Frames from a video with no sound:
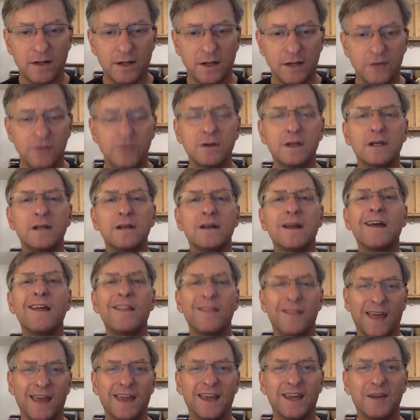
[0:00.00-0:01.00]
and you can
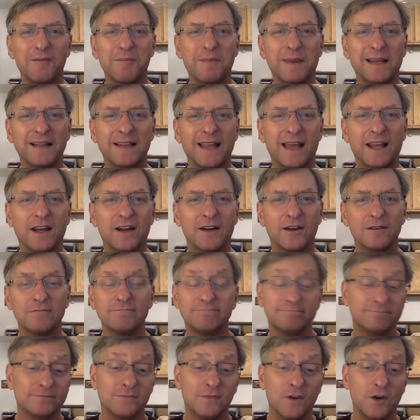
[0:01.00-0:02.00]
thank me later.
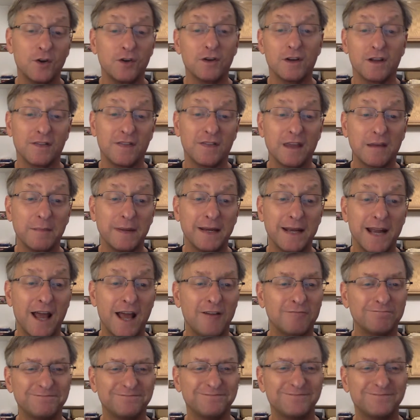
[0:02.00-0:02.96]
Or you could thank me now.